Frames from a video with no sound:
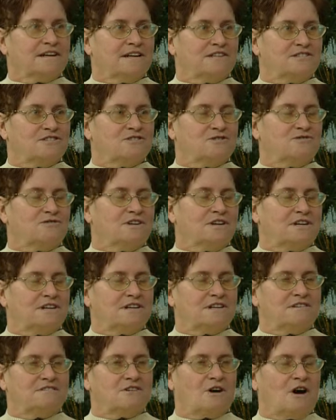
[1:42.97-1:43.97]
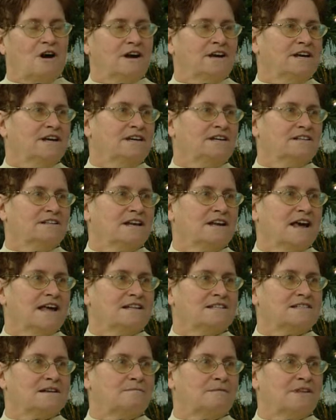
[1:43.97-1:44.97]
and so did Connie and,
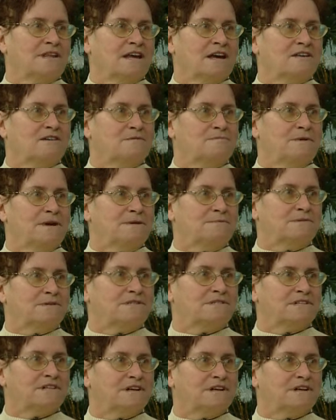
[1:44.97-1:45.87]
and some of the other people.